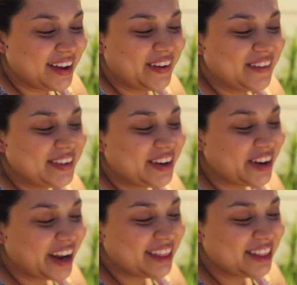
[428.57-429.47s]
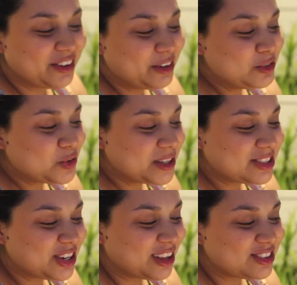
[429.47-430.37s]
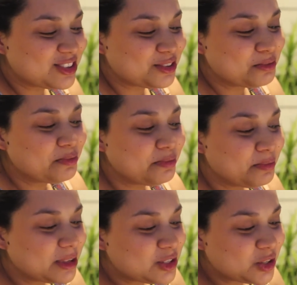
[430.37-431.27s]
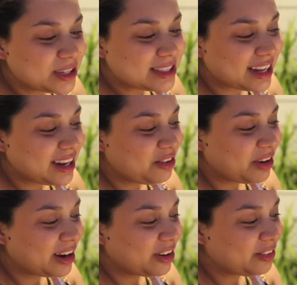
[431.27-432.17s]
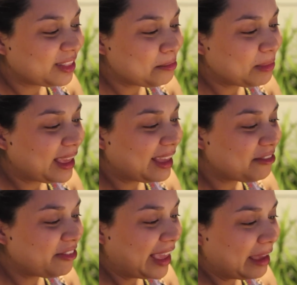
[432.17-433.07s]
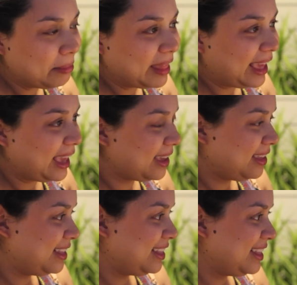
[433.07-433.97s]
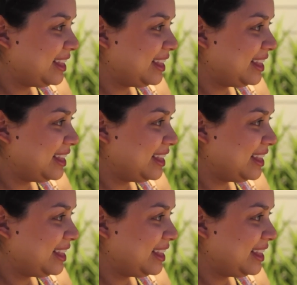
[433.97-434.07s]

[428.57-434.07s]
Oh, I'm gonna cry. There are no joys, challenges, or mysteries any greater than being a family.